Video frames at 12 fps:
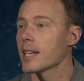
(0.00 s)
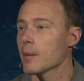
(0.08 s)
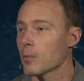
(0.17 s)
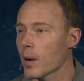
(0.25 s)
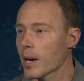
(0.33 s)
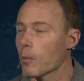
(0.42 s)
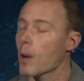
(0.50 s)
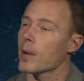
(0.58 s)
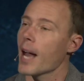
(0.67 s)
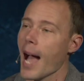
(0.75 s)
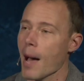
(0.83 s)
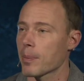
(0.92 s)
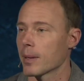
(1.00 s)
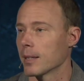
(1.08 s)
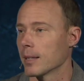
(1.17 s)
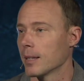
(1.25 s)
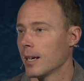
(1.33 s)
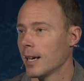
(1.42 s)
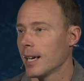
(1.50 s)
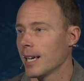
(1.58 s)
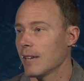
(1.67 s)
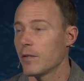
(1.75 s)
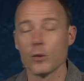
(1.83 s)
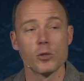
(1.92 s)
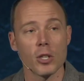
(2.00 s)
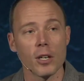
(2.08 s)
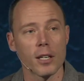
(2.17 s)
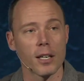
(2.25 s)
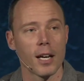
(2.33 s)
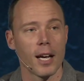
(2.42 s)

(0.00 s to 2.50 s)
same way, what would happen if you took